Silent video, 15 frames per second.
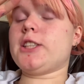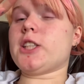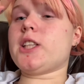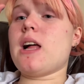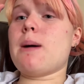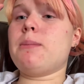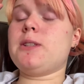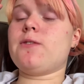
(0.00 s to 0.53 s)

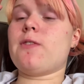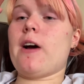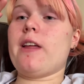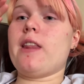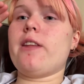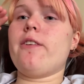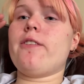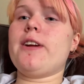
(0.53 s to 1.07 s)
Club was
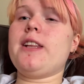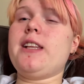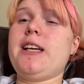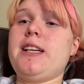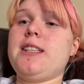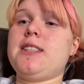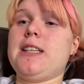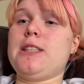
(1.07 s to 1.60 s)
finally
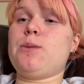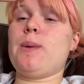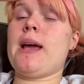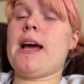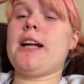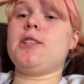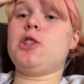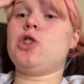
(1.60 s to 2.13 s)
released, since we
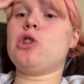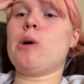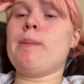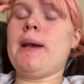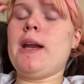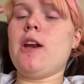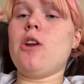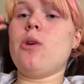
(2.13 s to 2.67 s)
had so
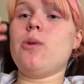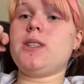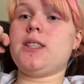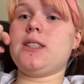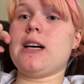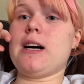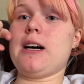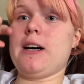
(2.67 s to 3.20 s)
many new
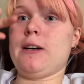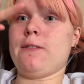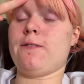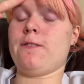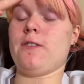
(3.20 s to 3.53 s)
stuff,